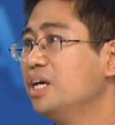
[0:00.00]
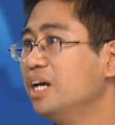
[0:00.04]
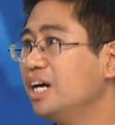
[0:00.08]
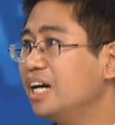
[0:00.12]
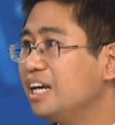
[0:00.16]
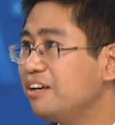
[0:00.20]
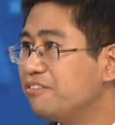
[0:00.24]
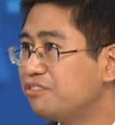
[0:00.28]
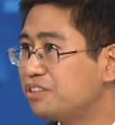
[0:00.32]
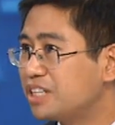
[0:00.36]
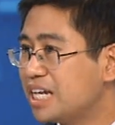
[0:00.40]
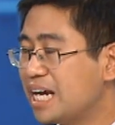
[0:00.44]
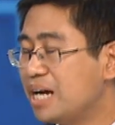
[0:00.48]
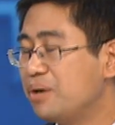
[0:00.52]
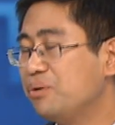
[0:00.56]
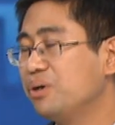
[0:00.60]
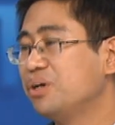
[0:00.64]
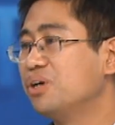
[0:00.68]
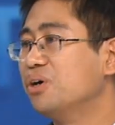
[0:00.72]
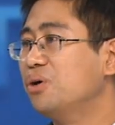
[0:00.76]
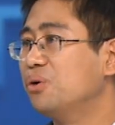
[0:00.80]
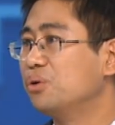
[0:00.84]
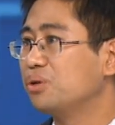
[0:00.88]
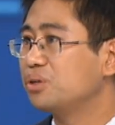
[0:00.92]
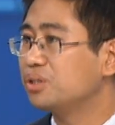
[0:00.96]
If Terry
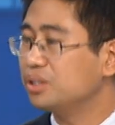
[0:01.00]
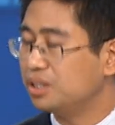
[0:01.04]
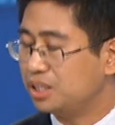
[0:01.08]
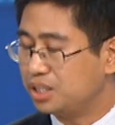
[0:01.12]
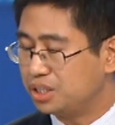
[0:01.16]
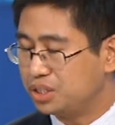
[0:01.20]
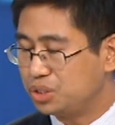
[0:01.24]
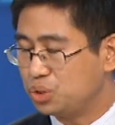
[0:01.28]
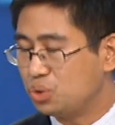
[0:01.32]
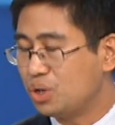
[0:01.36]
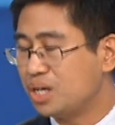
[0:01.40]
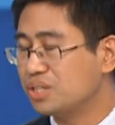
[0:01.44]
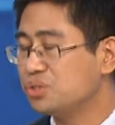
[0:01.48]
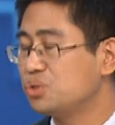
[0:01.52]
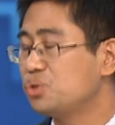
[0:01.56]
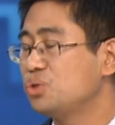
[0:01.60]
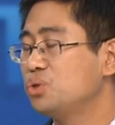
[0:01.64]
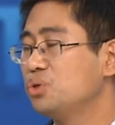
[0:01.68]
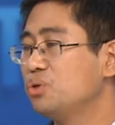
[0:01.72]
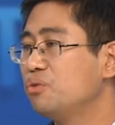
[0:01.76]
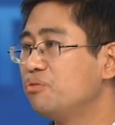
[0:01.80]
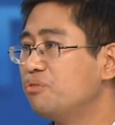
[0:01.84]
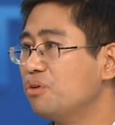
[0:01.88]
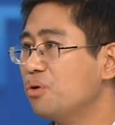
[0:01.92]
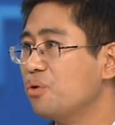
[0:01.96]
Gou uh, runs
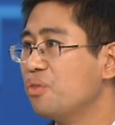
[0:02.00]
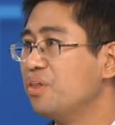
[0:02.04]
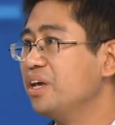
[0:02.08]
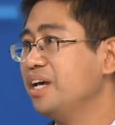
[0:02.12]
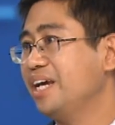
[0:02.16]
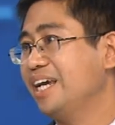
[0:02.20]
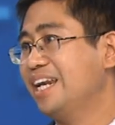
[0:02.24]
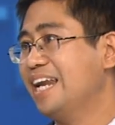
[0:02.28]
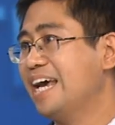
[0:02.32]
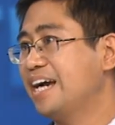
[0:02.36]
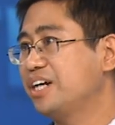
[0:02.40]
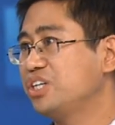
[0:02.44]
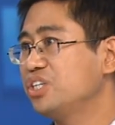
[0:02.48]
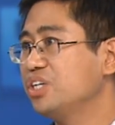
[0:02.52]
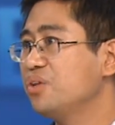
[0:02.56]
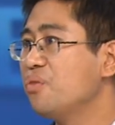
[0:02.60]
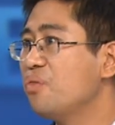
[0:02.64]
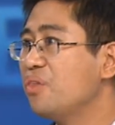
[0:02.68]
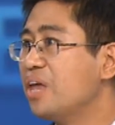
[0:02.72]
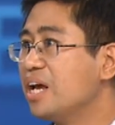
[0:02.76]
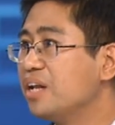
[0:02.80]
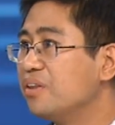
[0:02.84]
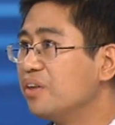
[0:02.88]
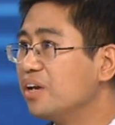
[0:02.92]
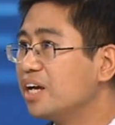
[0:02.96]
for the election,
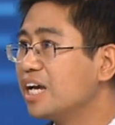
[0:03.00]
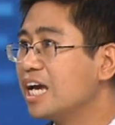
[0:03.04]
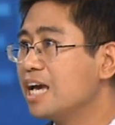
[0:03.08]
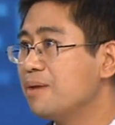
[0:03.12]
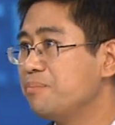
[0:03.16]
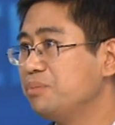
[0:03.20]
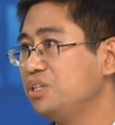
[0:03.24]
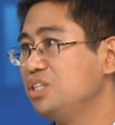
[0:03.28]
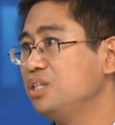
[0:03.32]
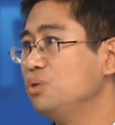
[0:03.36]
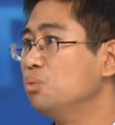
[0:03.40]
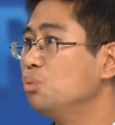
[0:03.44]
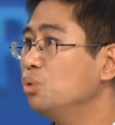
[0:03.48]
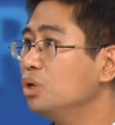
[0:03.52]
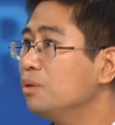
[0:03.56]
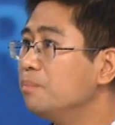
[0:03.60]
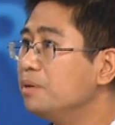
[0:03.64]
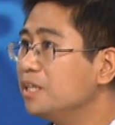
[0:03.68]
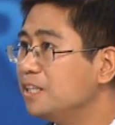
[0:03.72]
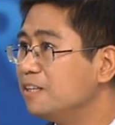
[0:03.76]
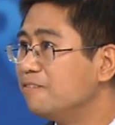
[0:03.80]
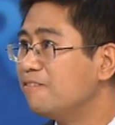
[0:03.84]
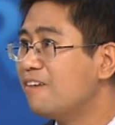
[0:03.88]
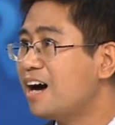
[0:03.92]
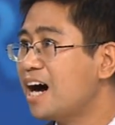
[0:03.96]
then the KMT would be
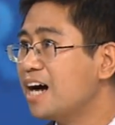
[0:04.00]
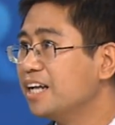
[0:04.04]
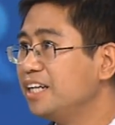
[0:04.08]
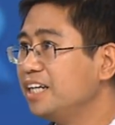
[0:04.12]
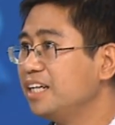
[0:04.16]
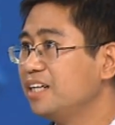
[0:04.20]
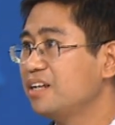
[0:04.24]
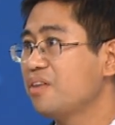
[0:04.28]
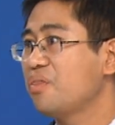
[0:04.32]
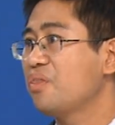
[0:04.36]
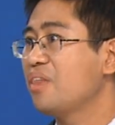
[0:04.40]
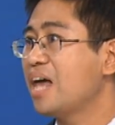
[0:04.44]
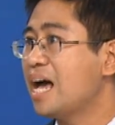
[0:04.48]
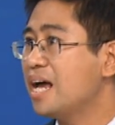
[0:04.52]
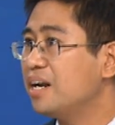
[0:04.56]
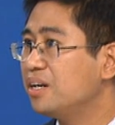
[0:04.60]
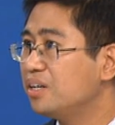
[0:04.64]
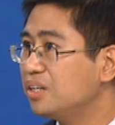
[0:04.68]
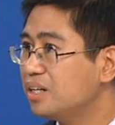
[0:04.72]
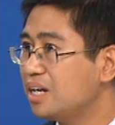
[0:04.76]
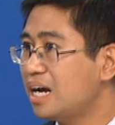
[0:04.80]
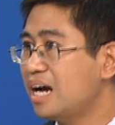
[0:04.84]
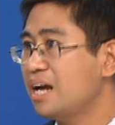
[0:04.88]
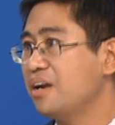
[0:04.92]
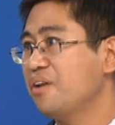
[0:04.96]
divided, then,
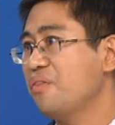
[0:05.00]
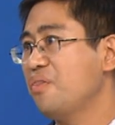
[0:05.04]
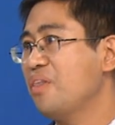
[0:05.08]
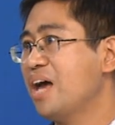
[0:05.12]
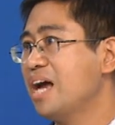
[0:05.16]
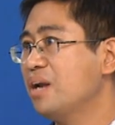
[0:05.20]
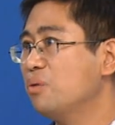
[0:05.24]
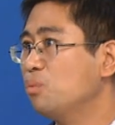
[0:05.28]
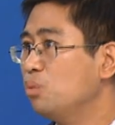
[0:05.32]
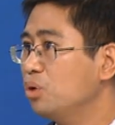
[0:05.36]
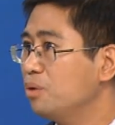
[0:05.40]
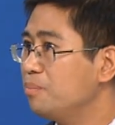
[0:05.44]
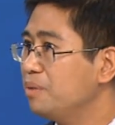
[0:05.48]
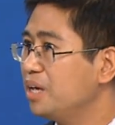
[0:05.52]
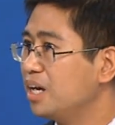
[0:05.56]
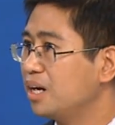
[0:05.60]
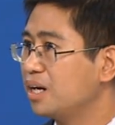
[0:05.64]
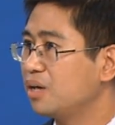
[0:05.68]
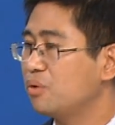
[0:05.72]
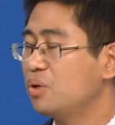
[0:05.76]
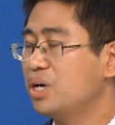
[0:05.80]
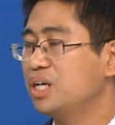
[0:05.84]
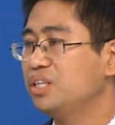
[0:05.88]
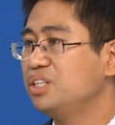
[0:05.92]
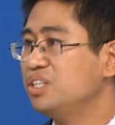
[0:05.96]
and that would be a
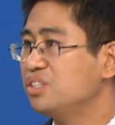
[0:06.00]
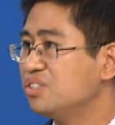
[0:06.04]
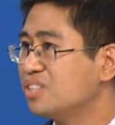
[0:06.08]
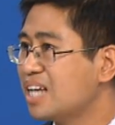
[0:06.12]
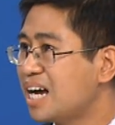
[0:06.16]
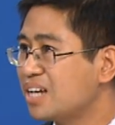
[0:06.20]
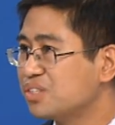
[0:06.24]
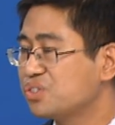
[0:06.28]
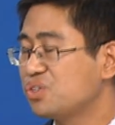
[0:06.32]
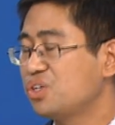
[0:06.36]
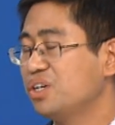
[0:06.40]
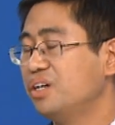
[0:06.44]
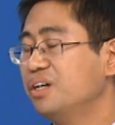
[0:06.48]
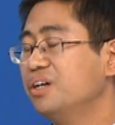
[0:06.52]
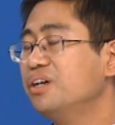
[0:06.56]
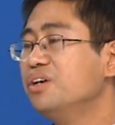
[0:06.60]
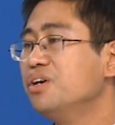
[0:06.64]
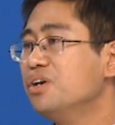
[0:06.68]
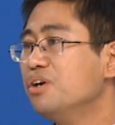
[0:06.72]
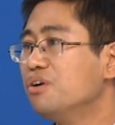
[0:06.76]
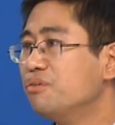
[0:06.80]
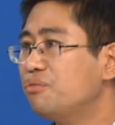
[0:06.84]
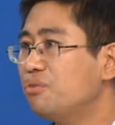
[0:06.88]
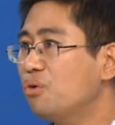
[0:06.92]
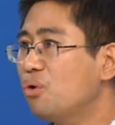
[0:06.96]
great disaster
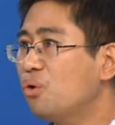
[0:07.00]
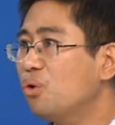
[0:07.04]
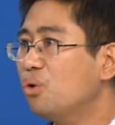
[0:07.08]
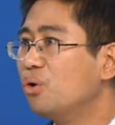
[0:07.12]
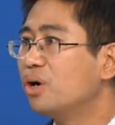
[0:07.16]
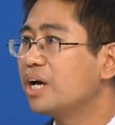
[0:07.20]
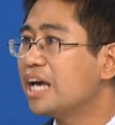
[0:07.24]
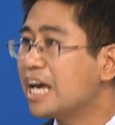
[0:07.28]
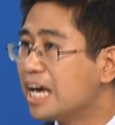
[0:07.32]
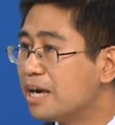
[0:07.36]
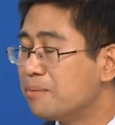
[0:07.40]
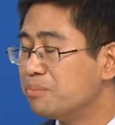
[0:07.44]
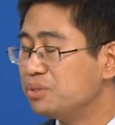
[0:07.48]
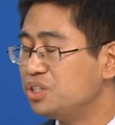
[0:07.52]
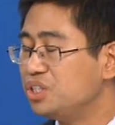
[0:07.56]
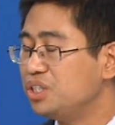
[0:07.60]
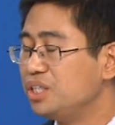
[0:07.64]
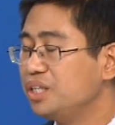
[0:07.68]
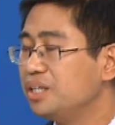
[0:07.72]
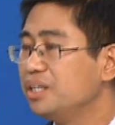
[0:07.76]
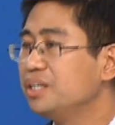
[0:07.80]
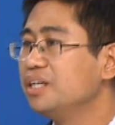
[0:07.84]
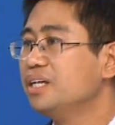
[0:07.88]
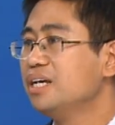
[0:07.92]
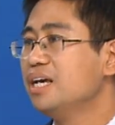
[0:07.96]
for
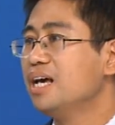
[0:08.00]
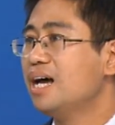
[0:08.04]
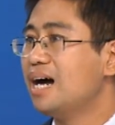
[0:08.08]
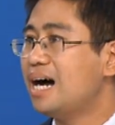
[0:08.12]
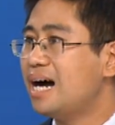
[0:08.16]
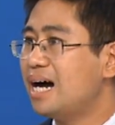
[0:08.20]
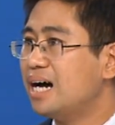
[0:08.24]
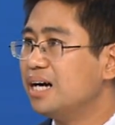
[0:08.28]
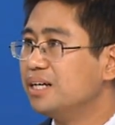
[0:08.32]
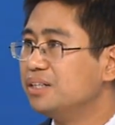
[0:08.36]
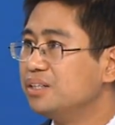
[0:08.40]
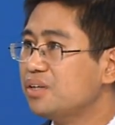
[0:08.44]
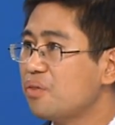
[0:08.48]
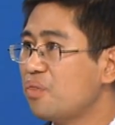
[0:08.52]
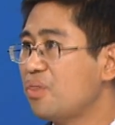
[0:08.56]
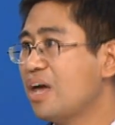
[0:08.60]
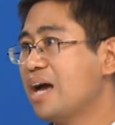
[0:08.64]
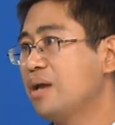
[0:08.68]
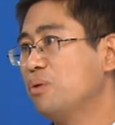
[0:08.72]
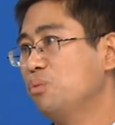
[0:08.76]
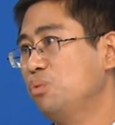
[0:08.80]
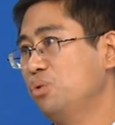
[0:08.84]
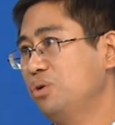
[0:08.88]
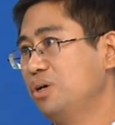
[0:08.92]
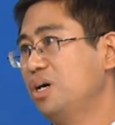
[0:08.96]
KMT. And that
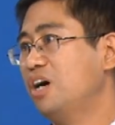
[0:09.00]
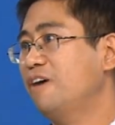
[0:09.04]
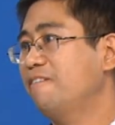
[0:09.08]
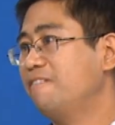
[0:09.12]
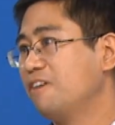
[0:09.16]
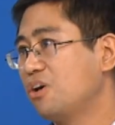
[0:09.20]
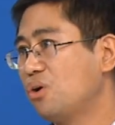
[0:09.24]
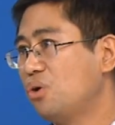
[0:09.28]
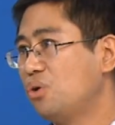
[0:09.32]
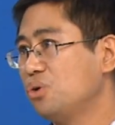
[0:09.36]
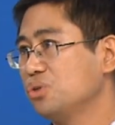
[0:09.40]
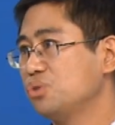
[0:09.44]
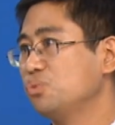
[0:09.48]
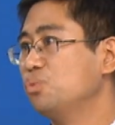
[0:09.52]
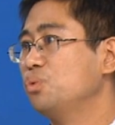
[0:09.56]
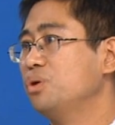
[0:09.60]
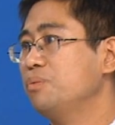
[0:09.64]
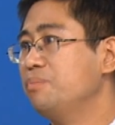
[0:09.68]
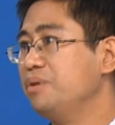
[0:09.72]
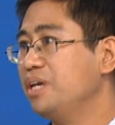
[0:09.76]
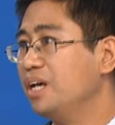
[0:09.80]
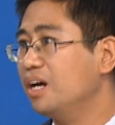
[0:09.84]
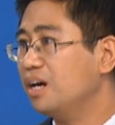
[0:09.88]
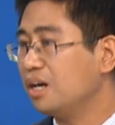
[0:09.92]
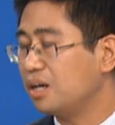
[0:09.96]
would, of course, would
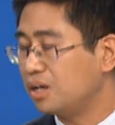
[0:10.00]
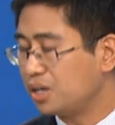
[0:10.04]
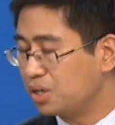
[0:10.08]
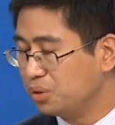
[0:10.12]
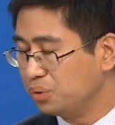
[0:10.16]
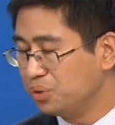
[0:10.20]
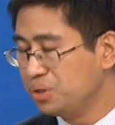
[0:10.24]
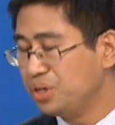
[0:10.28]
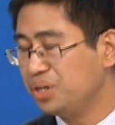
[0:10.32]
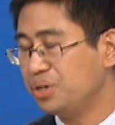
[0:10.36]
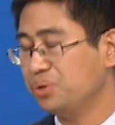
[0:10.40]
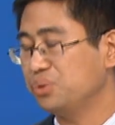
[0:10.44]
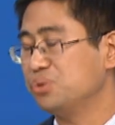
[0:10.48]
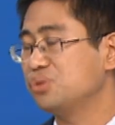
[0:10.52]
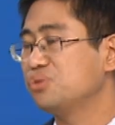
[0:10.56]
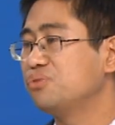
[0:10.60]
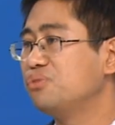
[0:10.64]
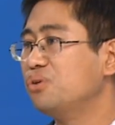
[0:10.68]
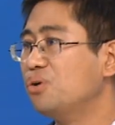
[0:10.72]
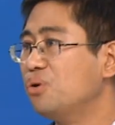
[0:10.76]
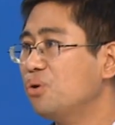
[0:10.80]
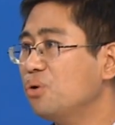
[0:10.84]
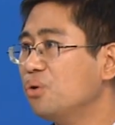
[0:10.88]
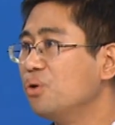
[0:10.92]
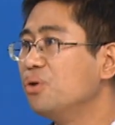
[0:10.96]
be a good news
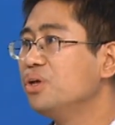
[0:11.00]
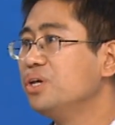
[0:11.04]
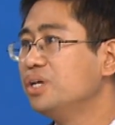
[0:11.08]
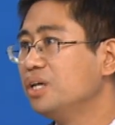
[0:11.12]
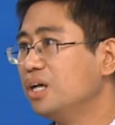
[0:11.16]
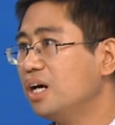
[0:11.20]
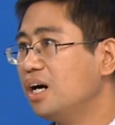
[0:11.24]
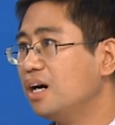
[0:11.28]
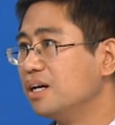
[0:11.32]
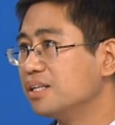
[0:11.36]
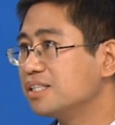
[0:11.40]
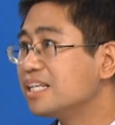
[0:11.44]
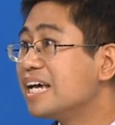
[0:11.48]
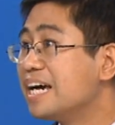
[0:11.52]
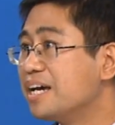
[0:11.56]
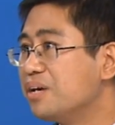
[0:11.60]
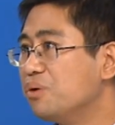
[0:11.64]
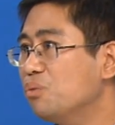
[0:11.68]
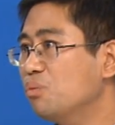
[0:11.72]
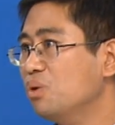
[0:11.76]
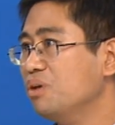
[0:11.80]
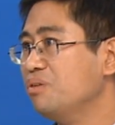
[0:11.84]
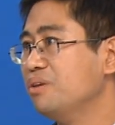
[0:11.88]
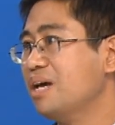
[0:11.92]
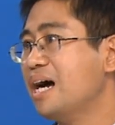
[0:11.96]
for uh, Tsai
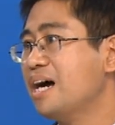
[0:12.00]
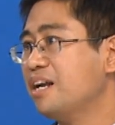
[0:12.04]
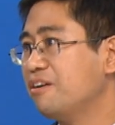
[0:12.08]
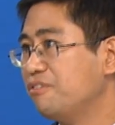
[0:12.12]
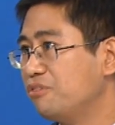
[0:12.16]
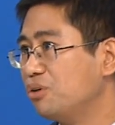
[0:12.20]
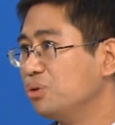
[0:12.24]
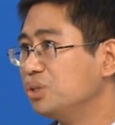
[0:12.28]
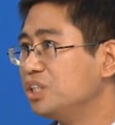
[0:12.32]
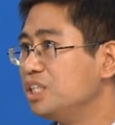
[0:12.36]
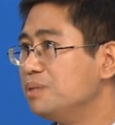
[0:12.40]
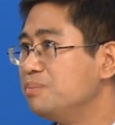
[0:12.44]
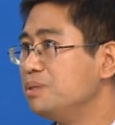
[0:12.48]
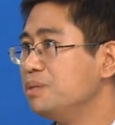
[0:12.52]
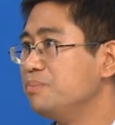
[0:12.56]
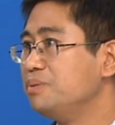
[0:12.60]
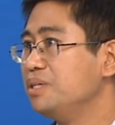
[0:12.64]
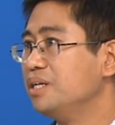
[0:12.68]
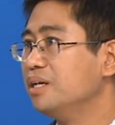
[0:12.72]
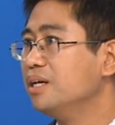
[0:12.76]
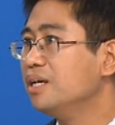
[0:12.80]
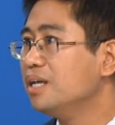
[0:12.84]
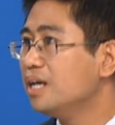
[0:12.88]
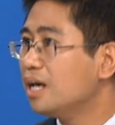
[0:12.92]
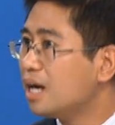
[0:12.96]
Ing-wen and for DPP.